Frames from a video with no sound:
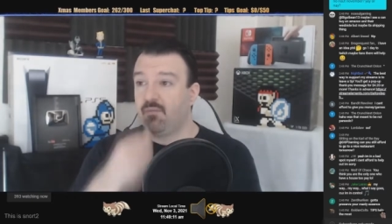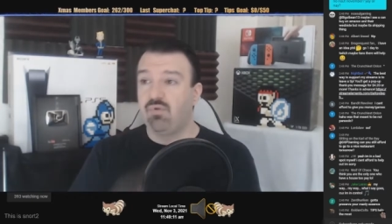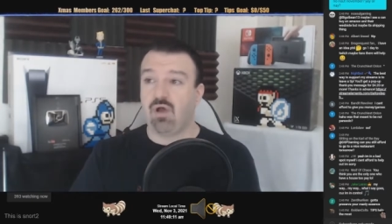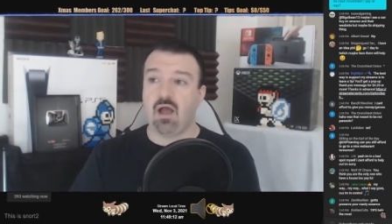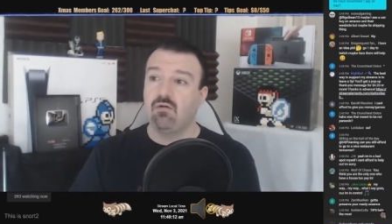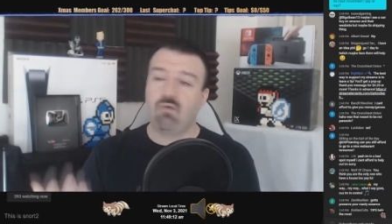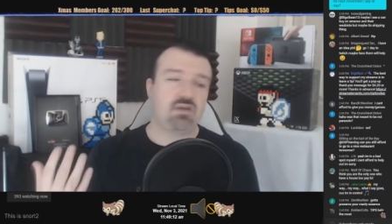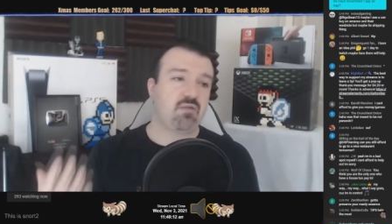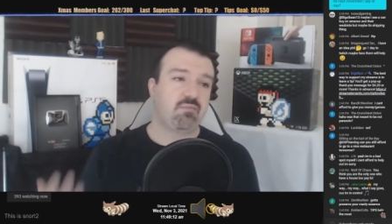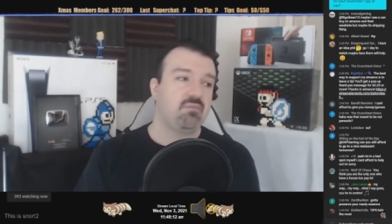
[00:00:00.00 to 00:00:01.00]
But I don't want
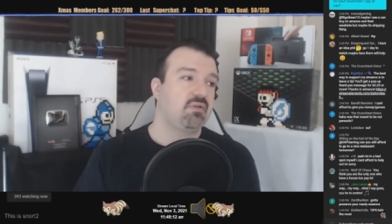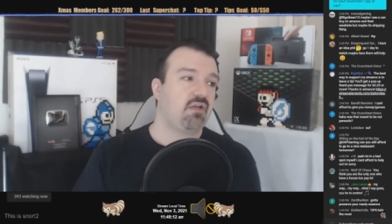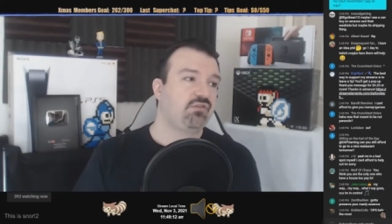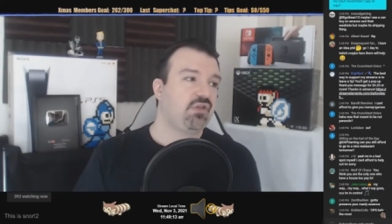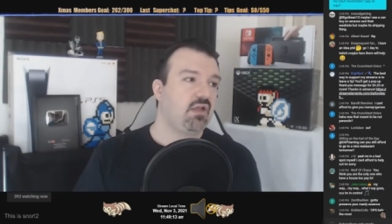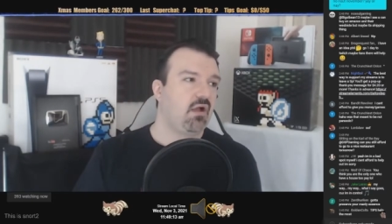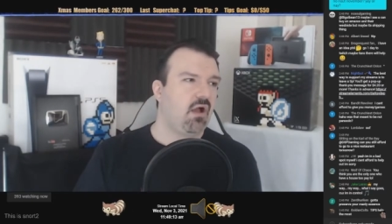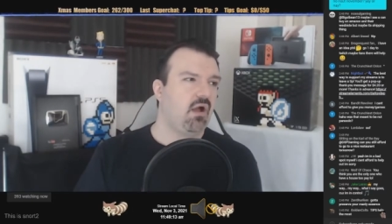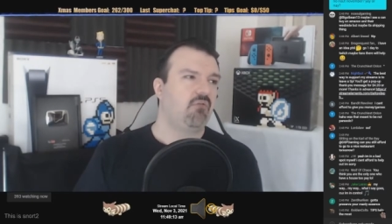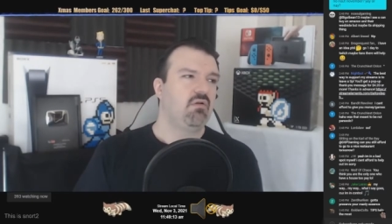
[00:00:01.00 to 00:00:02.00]
to hear people now saying,
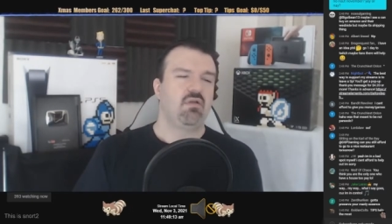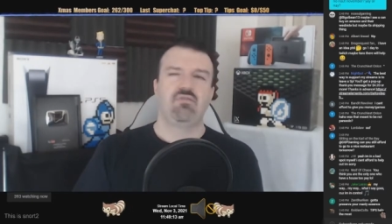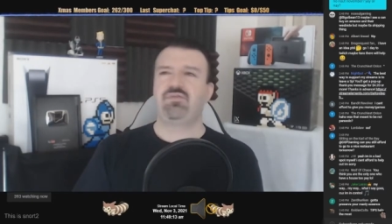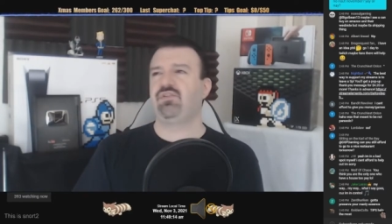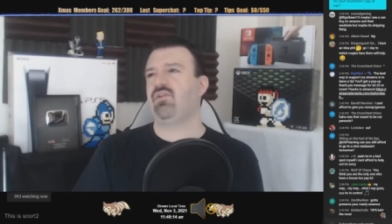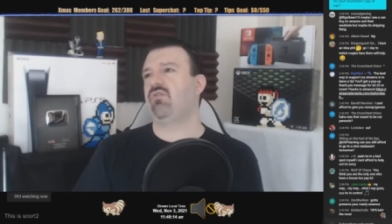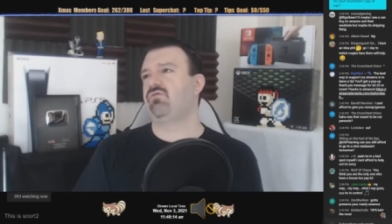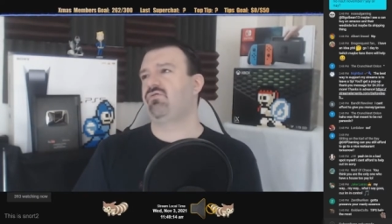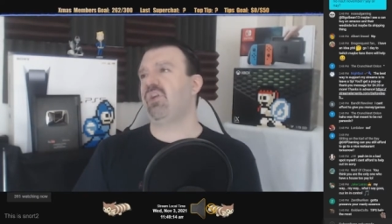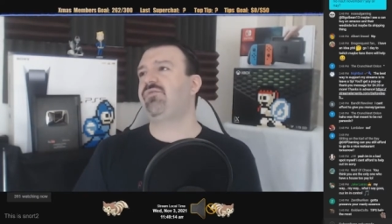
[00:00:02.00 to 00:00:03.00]
oh, Phil's
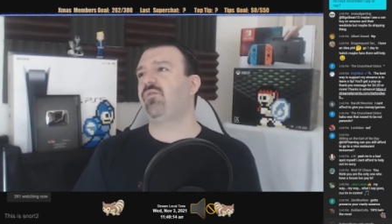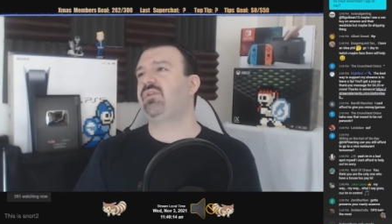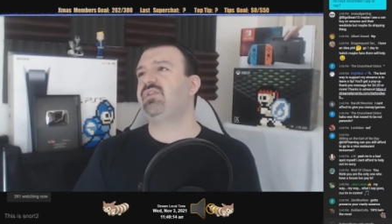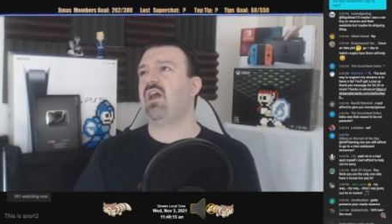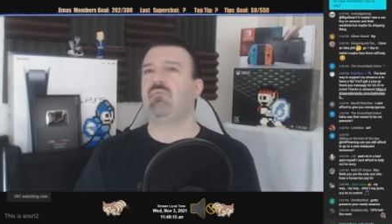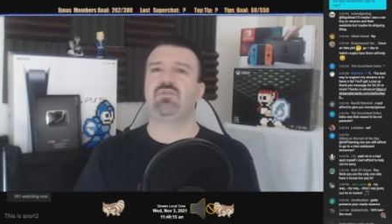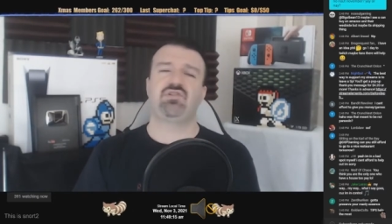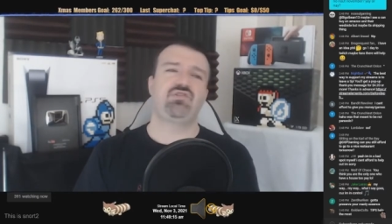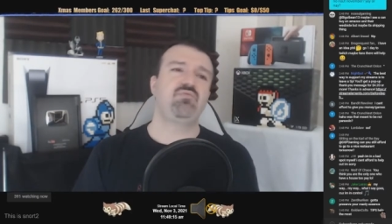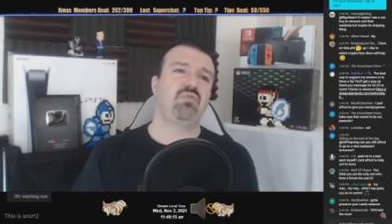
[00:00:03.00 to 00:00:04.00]
ungrateful because he got a bunch
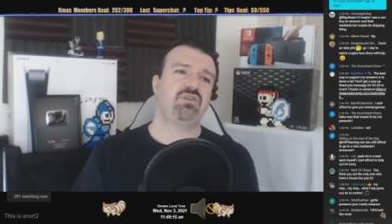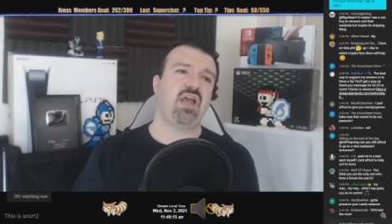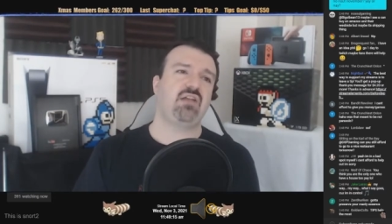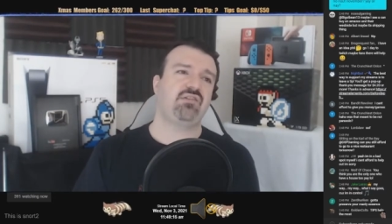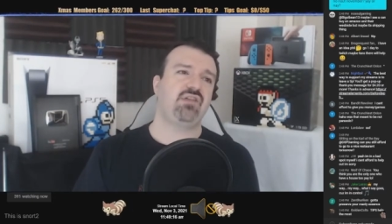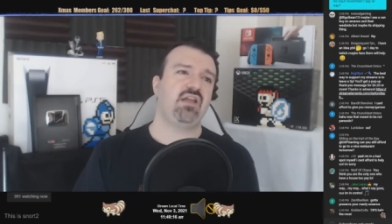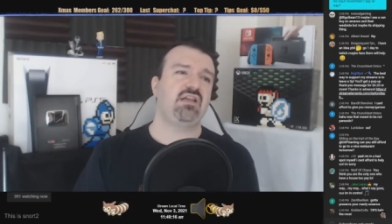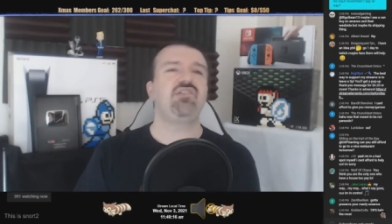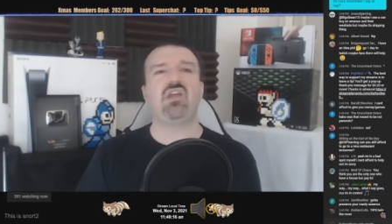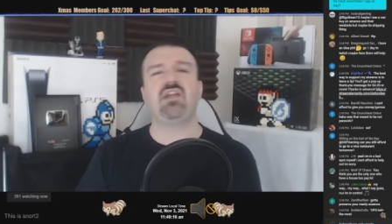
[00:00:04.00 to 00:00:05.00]
of super chats today, and
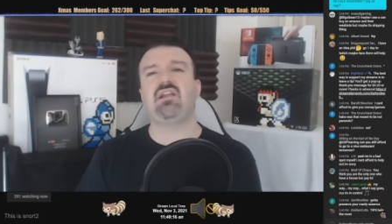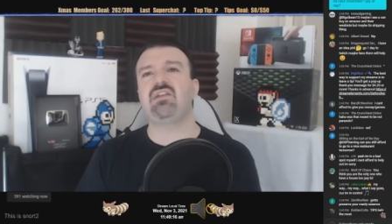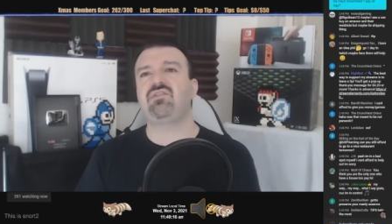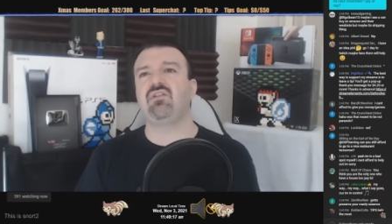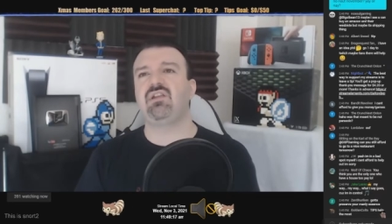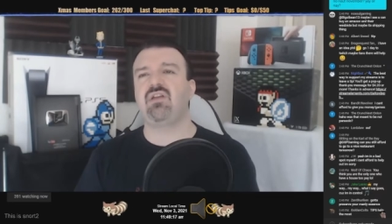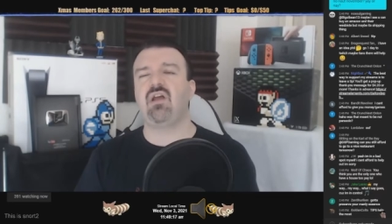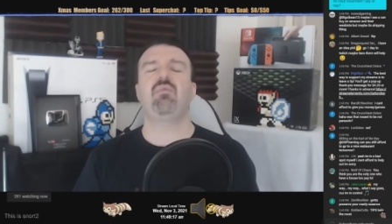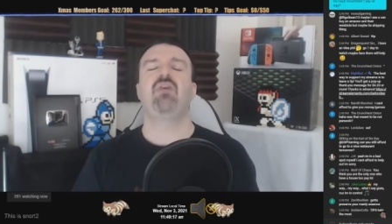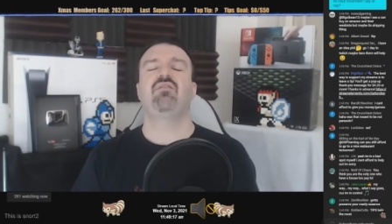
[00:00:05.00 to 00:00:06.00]
he's saying that he still needs
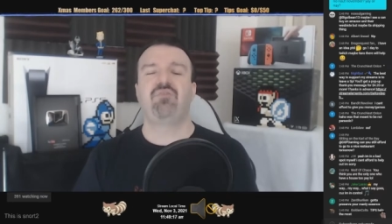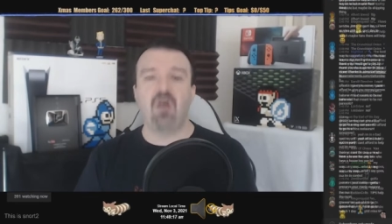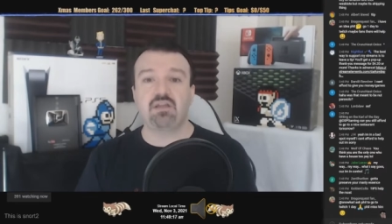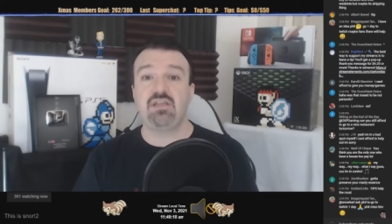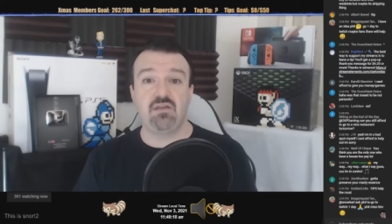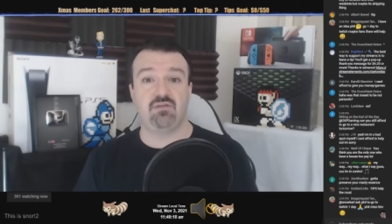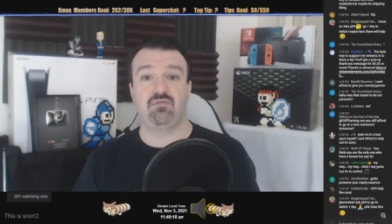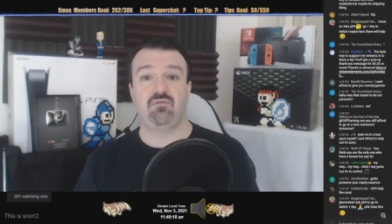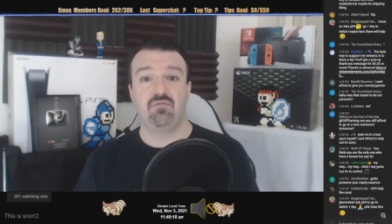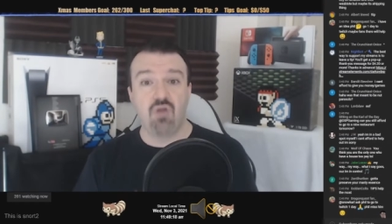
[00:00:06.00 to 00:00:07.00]
help. Fuck you.
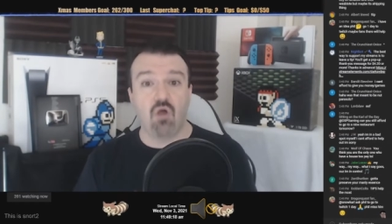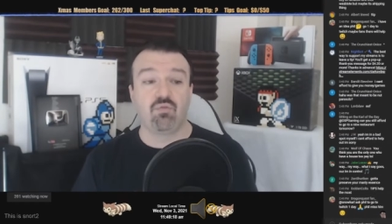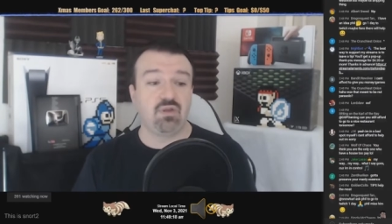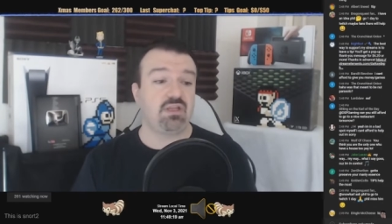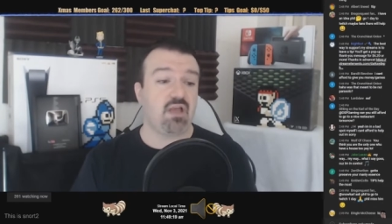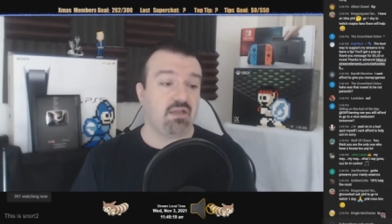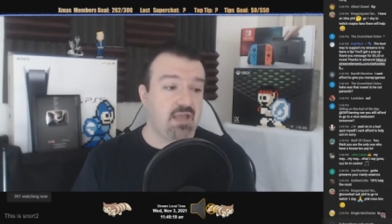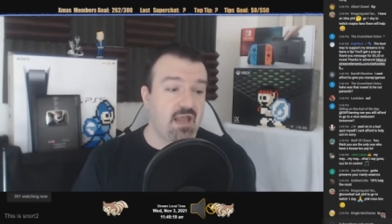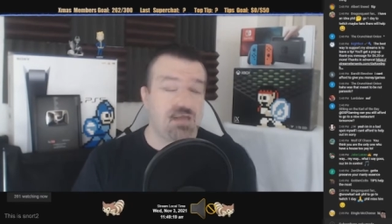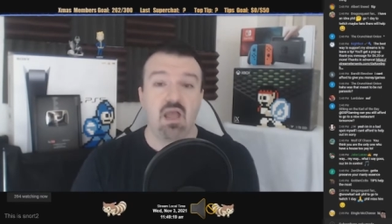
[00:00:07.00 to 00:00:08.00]
No, really,
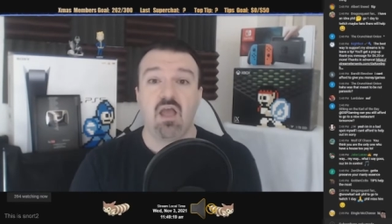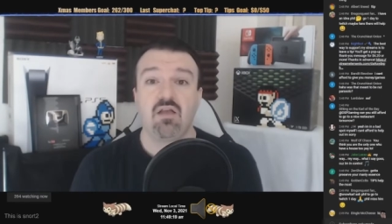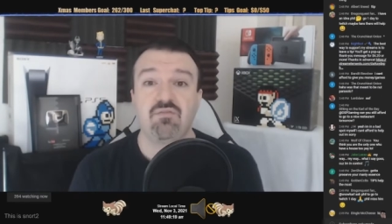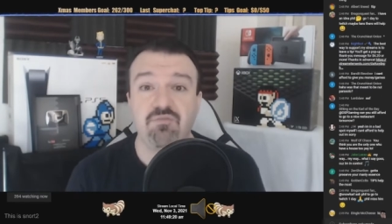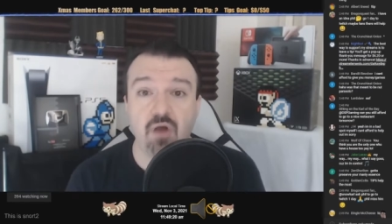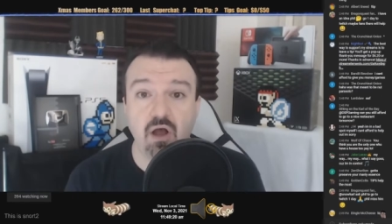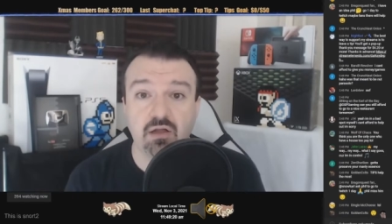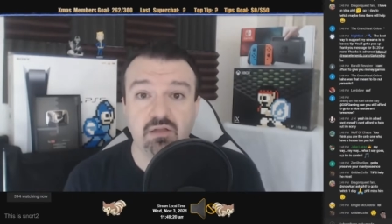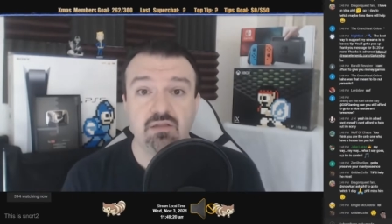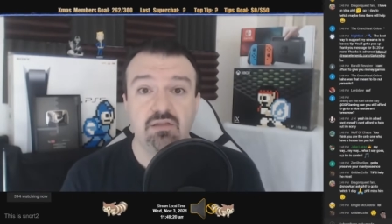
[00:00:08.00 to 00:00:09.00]
again,
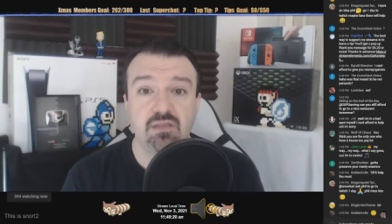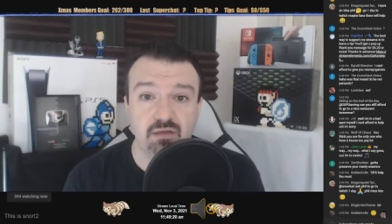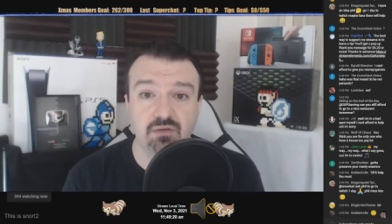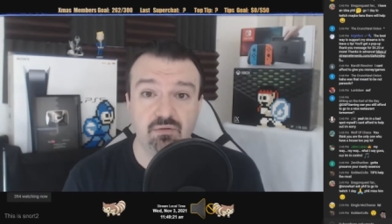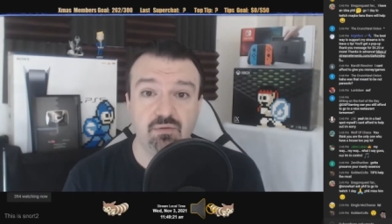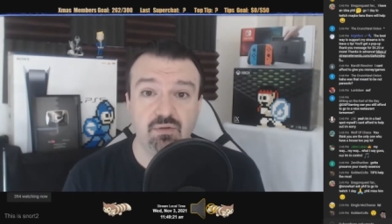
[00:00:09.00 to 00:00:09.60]
fuck you.